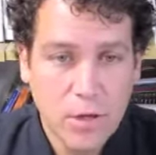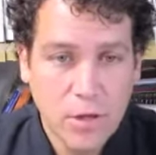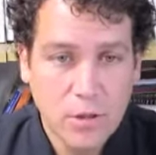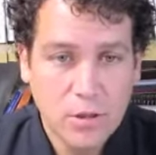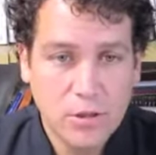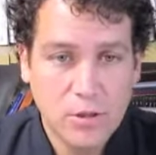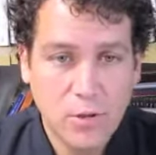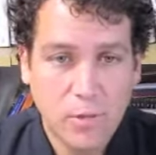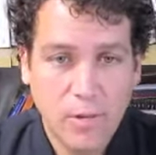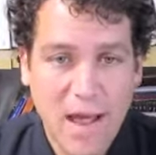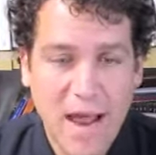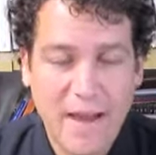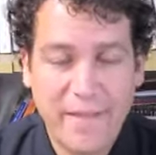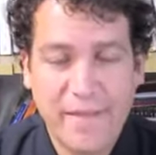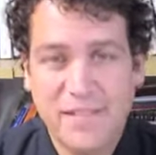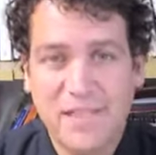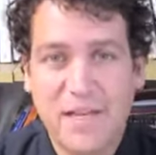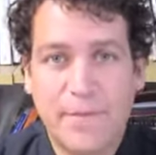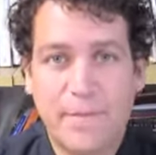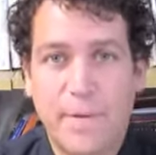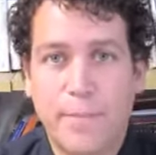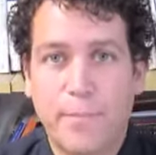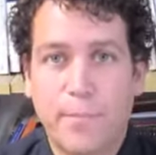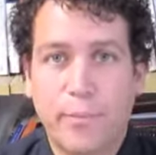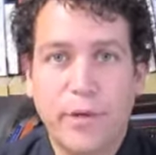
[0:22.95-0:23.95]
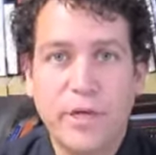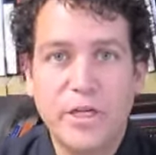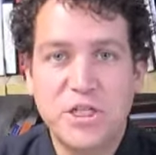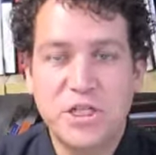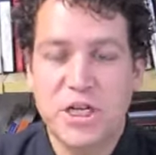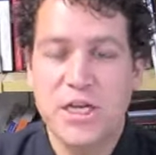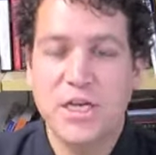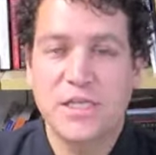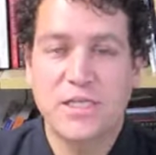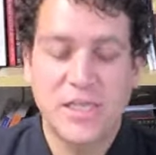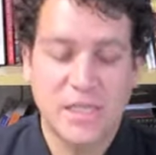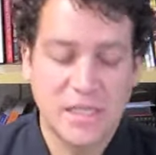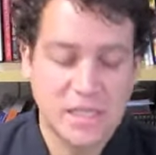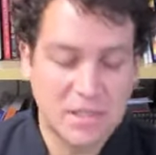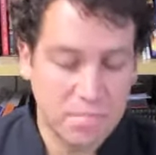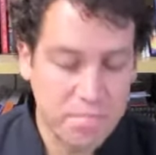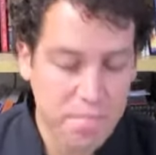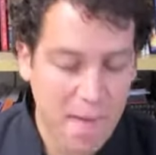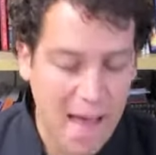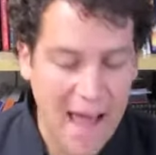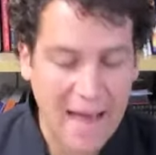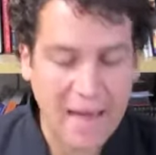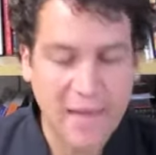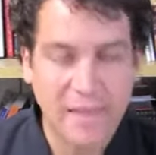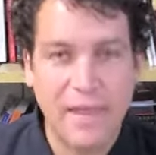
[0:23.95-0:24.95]
So a lot of this I've been preaching since
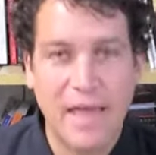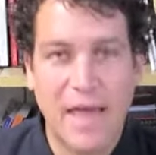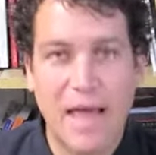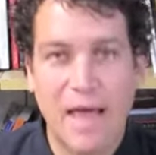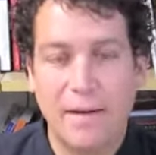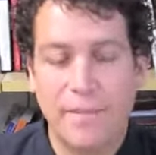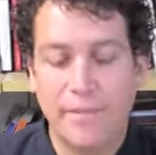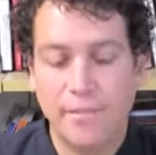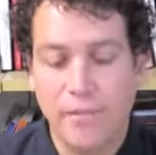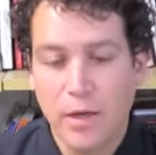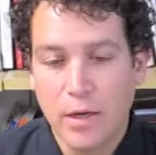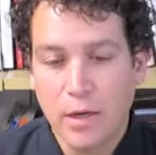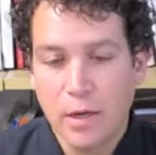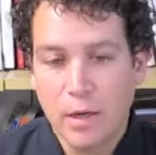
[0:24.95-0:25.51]
back then.